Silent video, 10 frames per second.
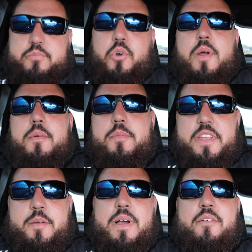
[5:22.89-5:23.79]

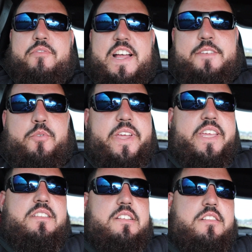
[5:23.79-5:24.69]
Probably about 5
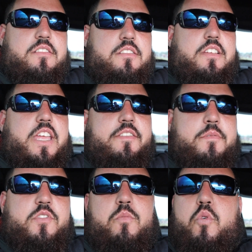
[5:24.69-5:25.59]
weeks. Give
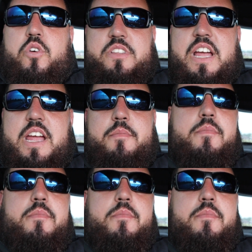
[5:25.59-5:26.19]
him some more time.